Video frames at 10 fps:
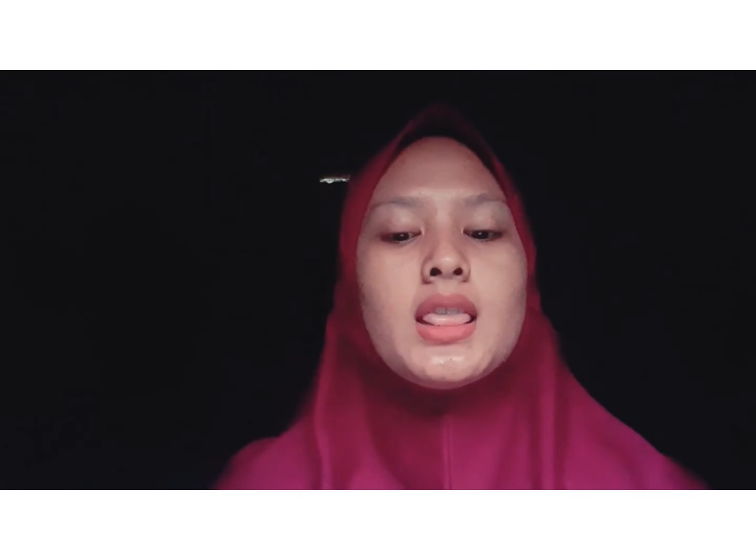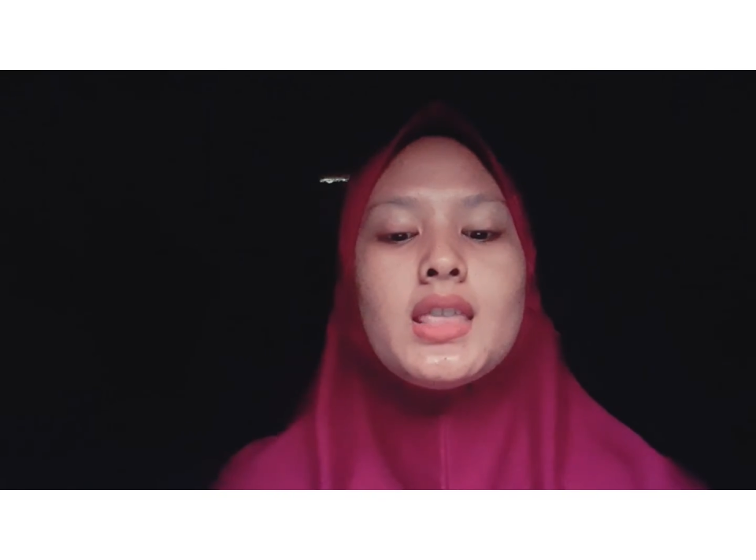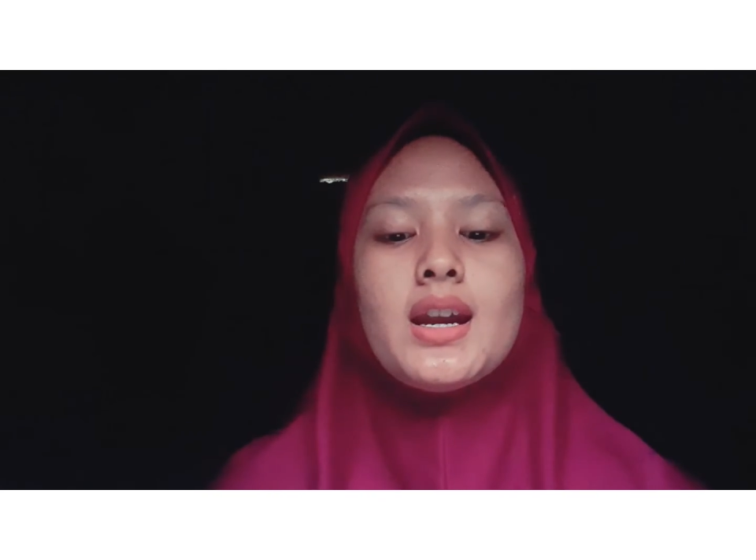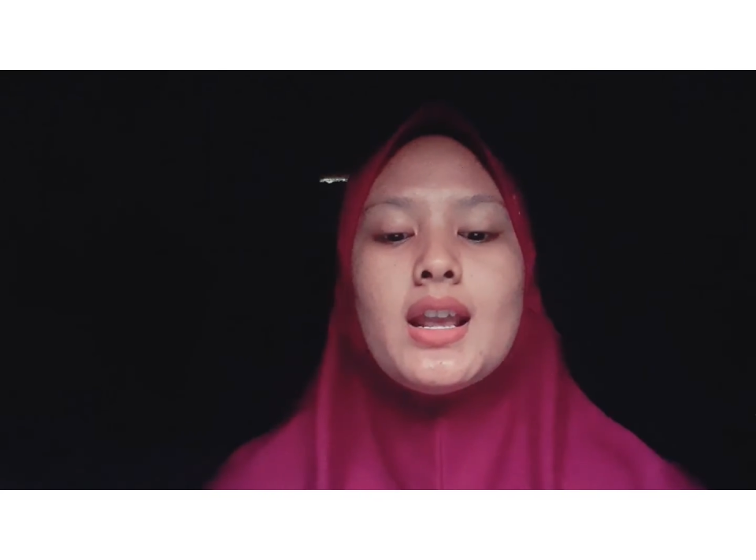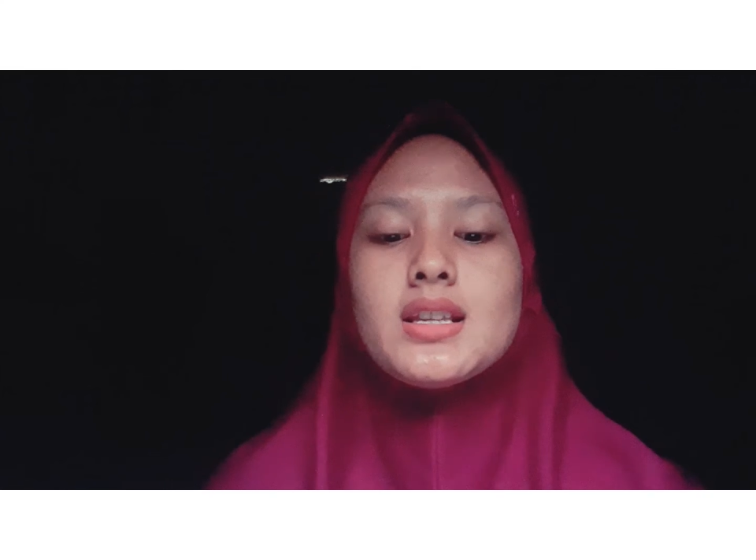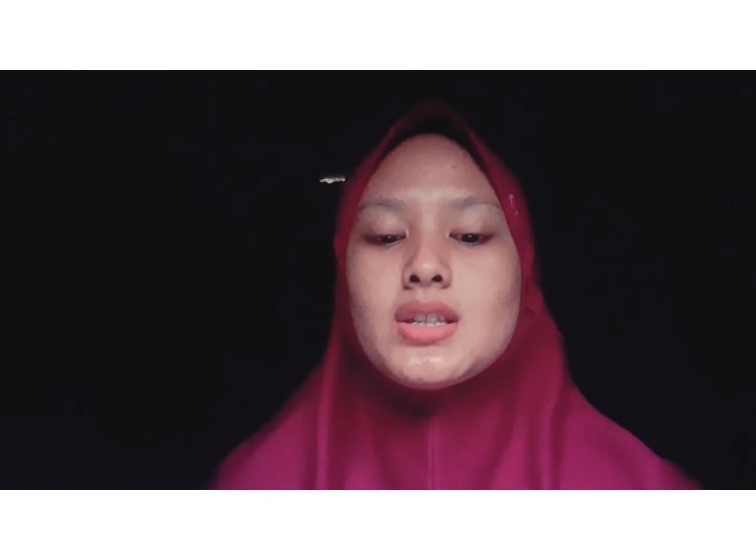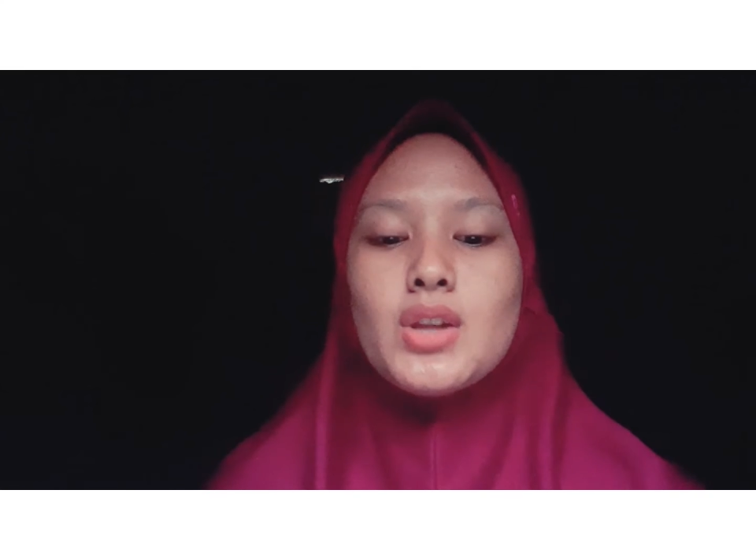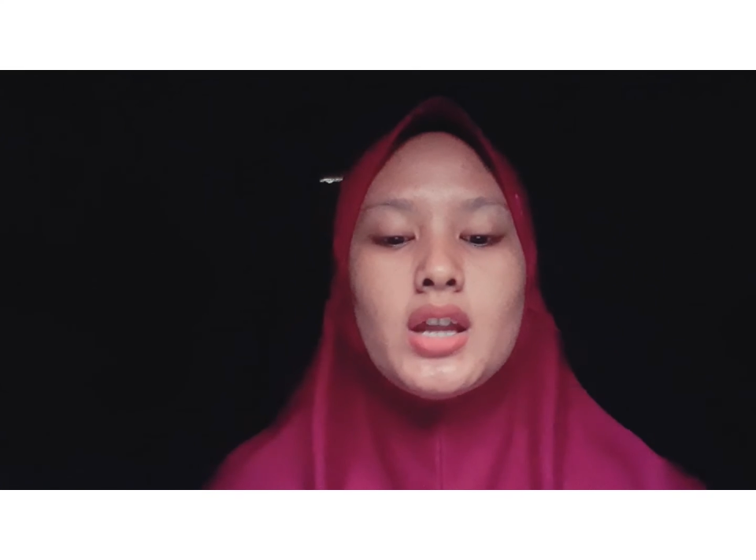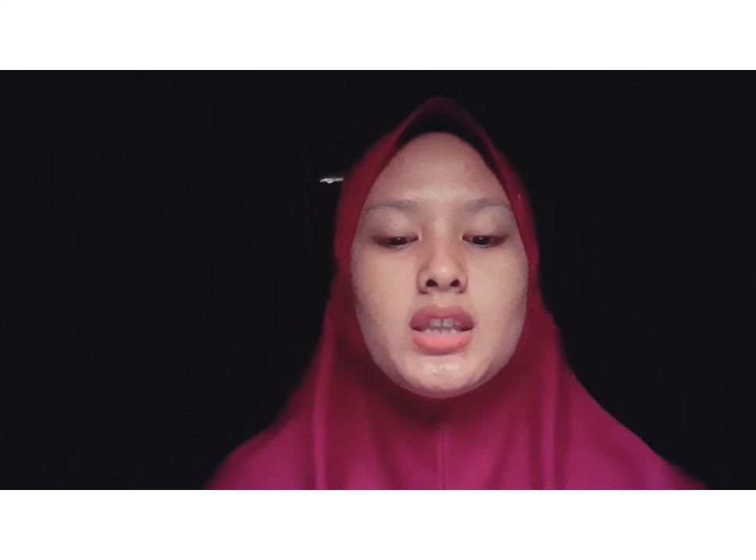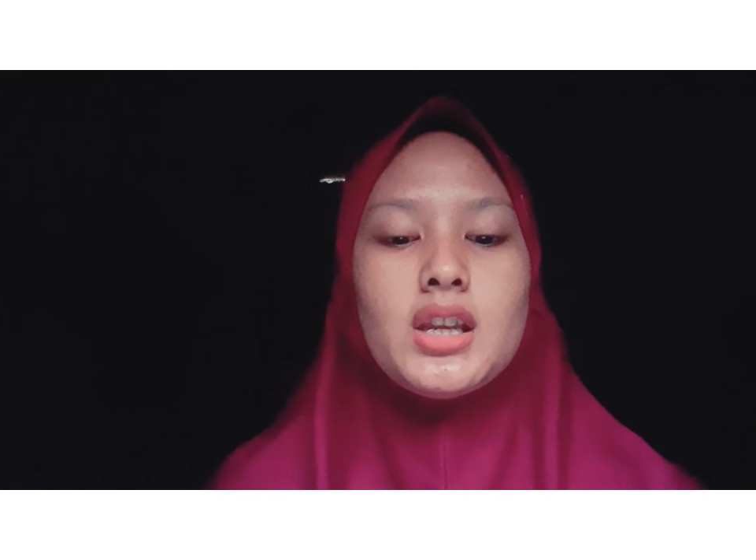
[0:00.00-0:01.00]
There is
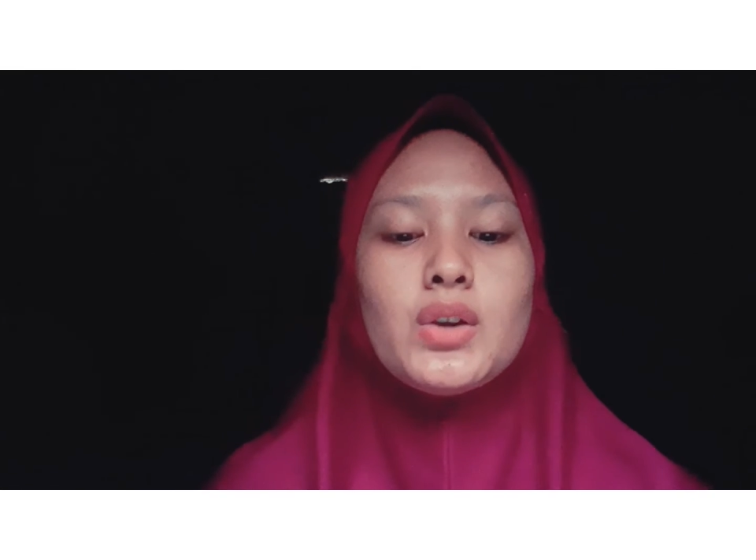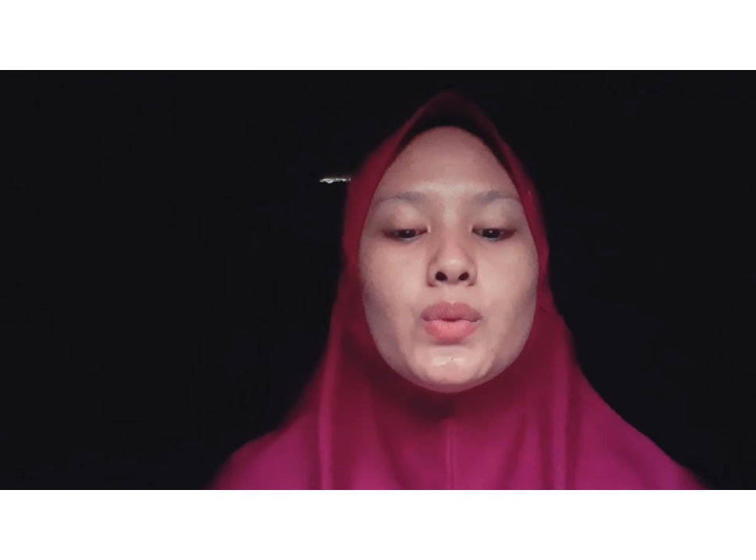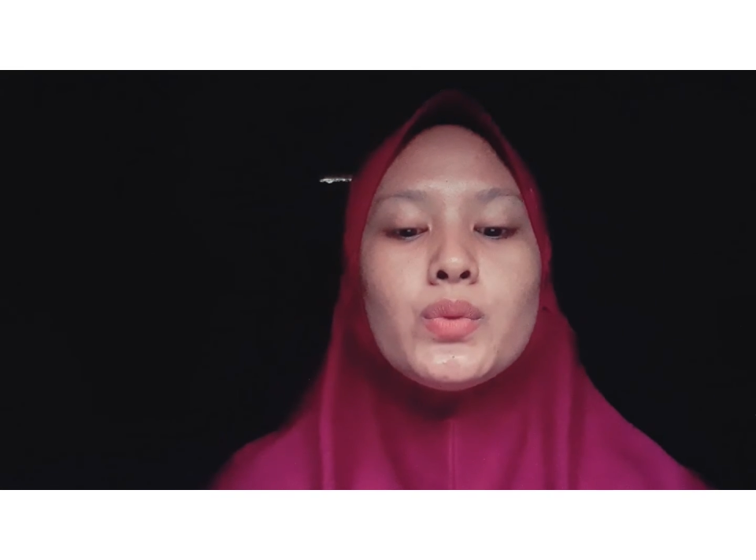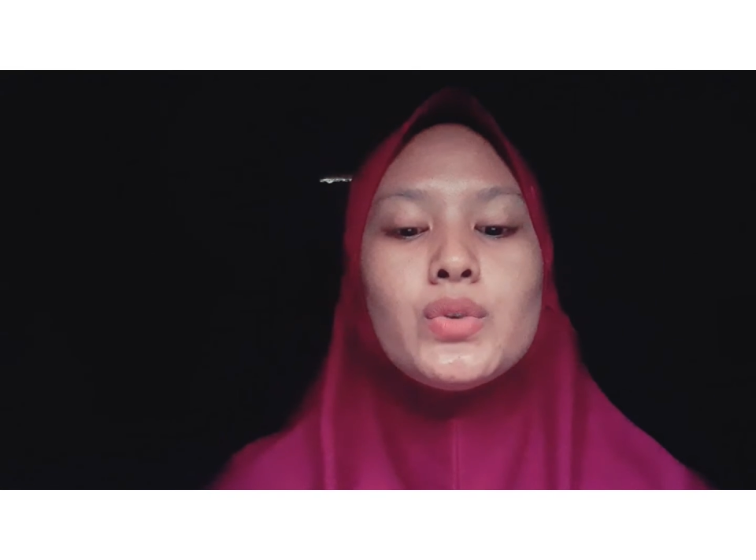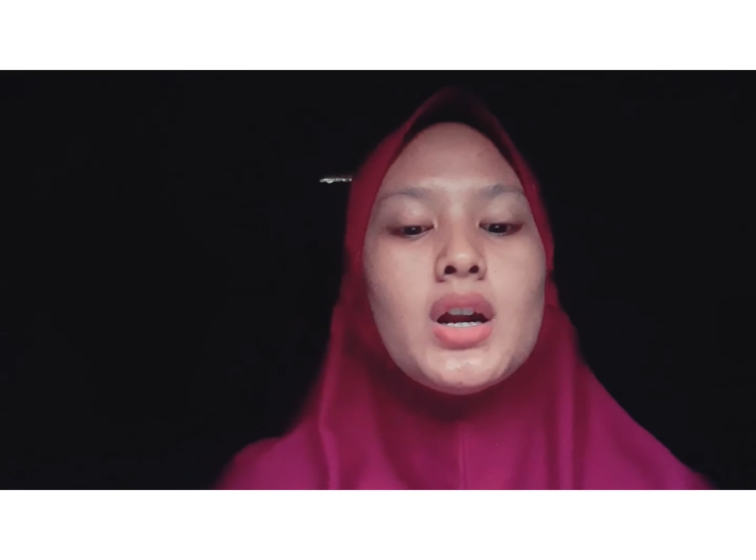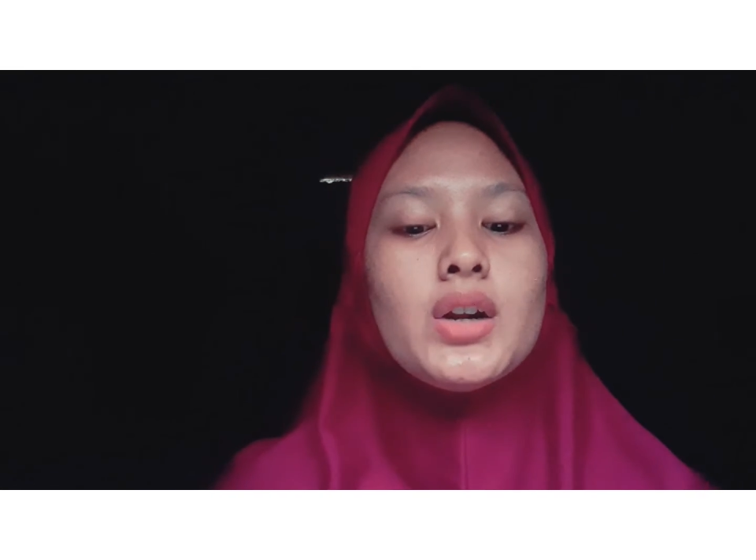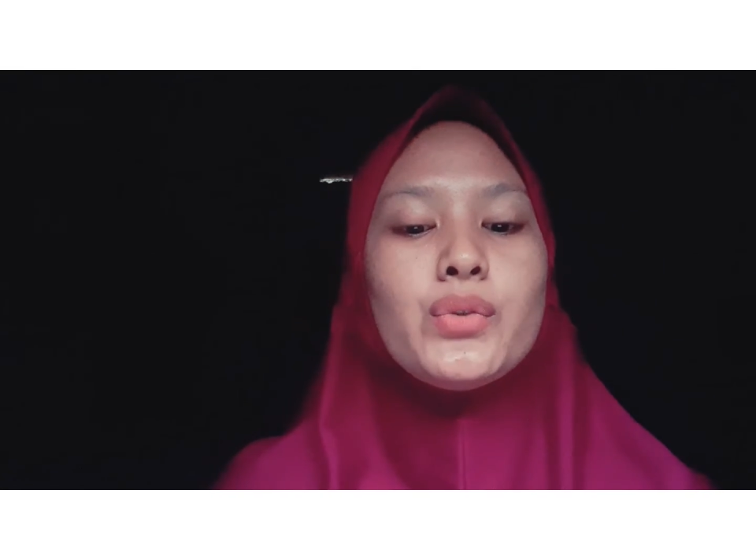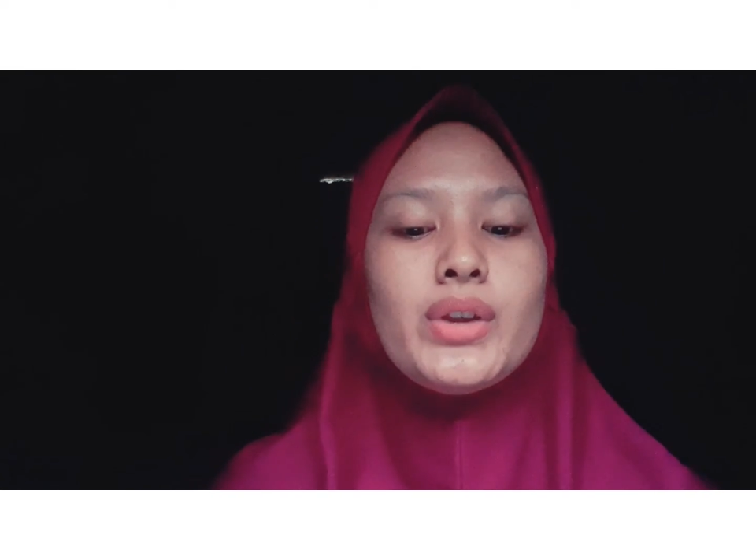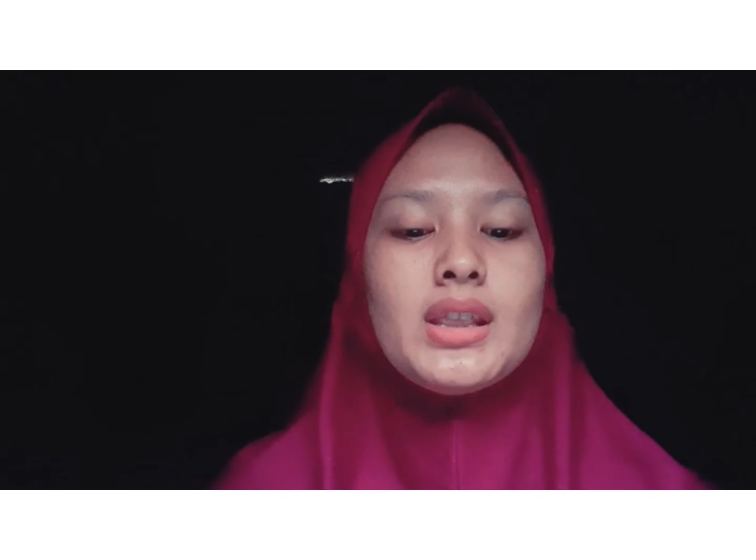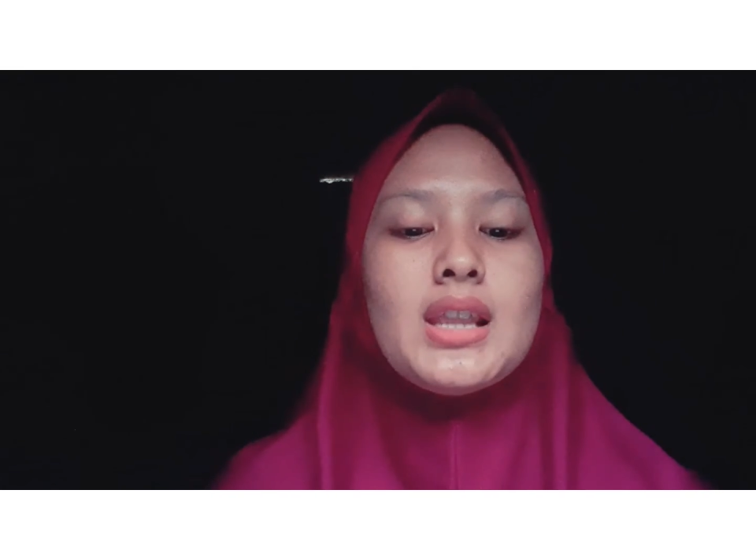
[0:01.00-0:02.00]
nothing
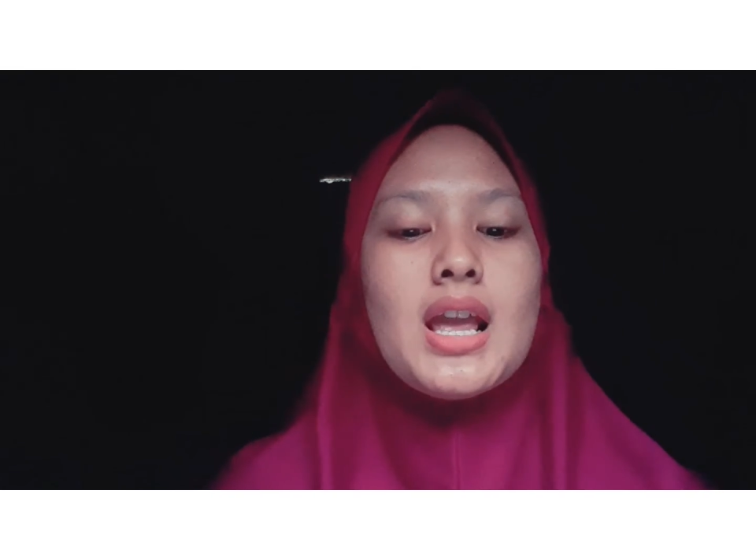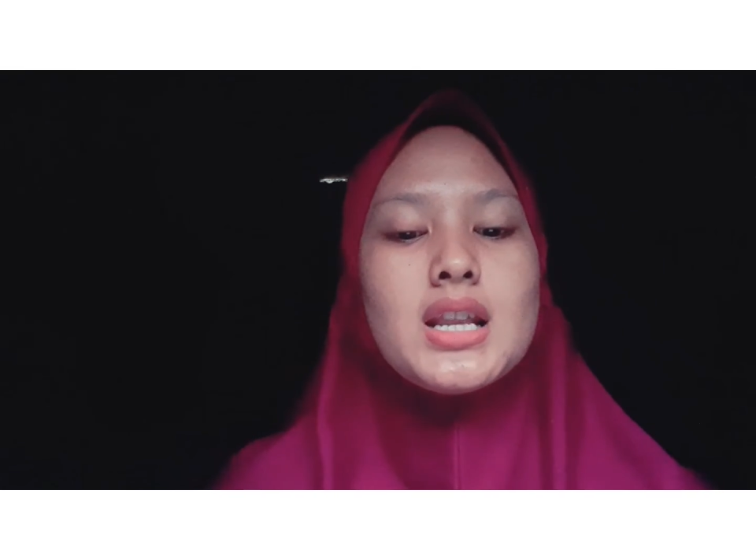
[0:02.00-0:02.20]
wrong with